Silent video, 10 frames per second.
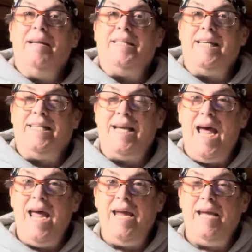
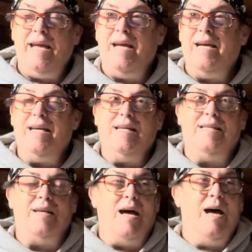today
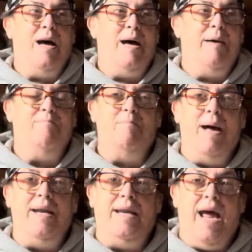is uh,
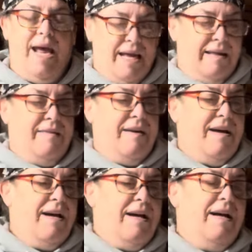Monday,
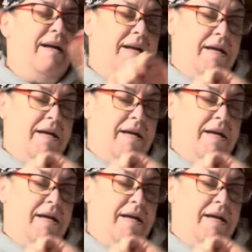the,